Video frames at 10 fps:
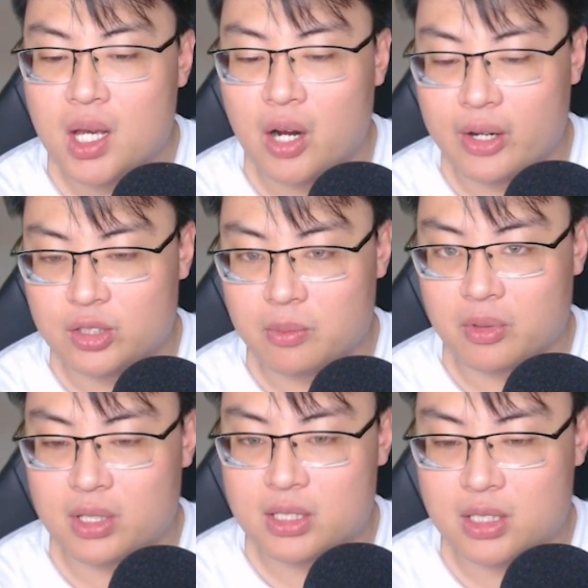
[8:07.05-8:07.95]
Alright, so I'm
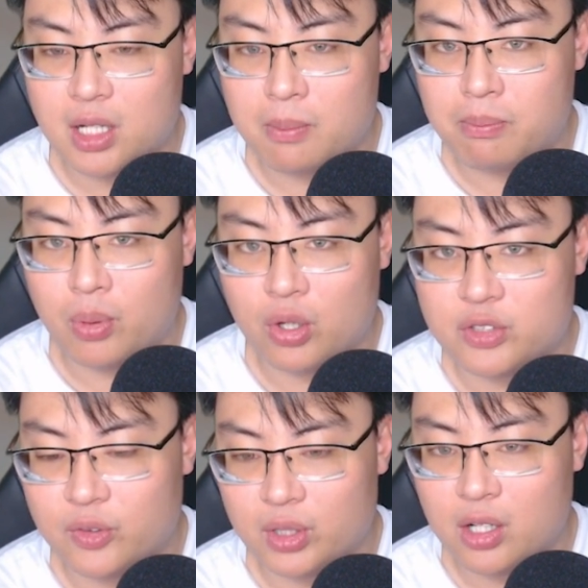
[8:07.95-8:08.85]
gonna just uh, pause
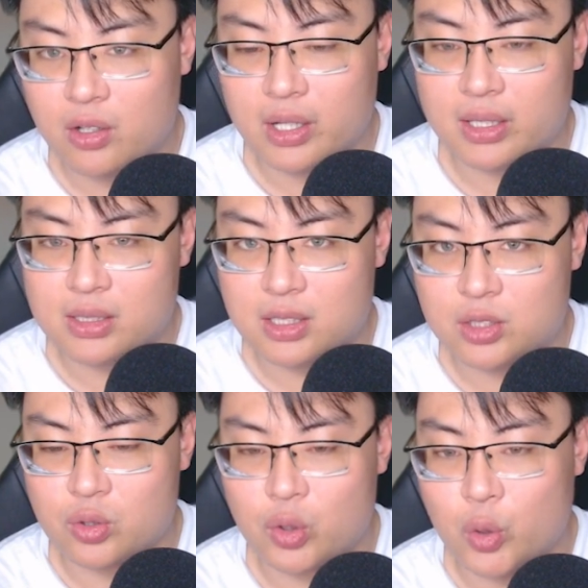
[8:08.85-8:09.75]
for now and
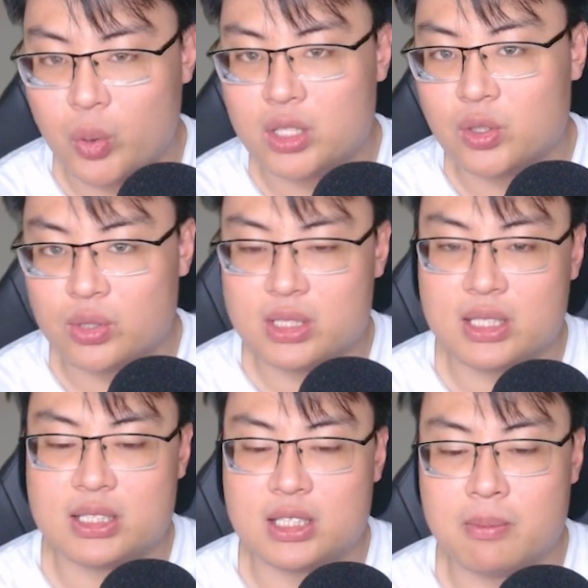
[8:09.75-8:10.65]
just go quick. So this
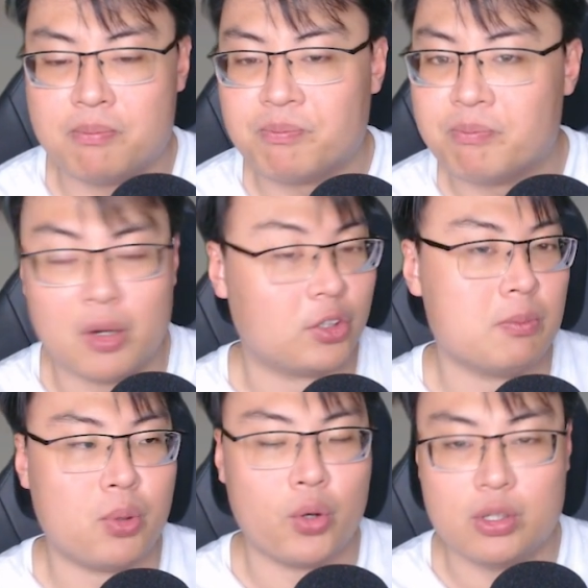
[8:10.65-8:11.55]
is the
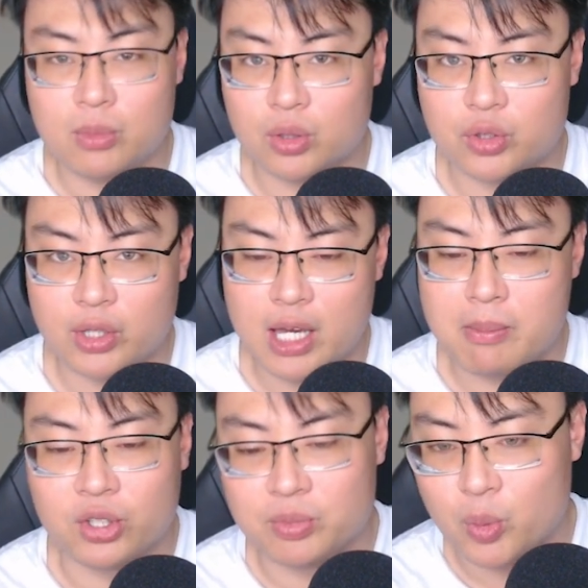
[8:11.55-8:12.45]
multi-point mode, so you can add
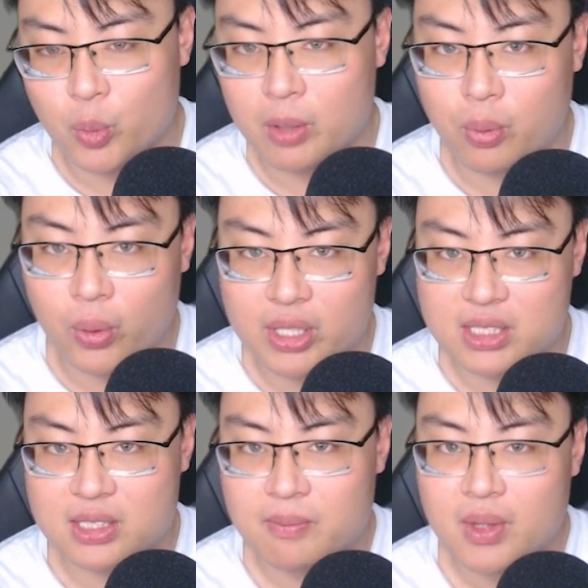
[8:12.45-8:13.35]
multiple waypoints.